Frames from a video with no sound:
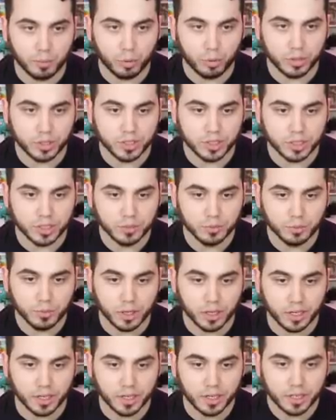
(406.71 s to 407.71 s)
poison,
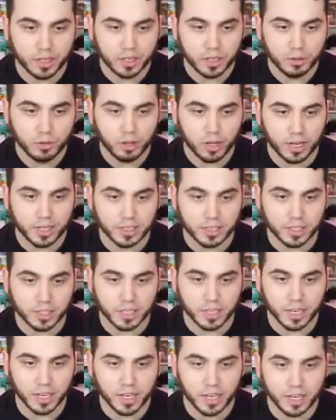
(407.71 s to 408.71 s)
but we'll acid
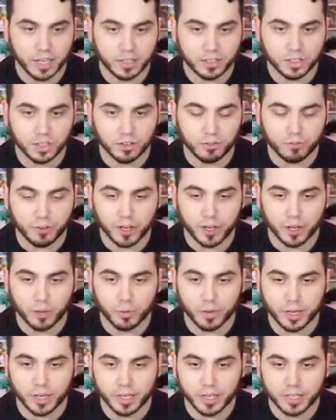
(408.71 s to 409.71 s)
again. He's going to Fairy
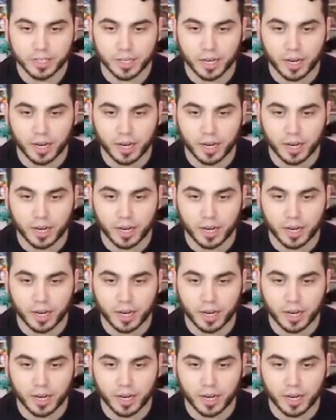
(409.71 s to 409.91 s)
Wind.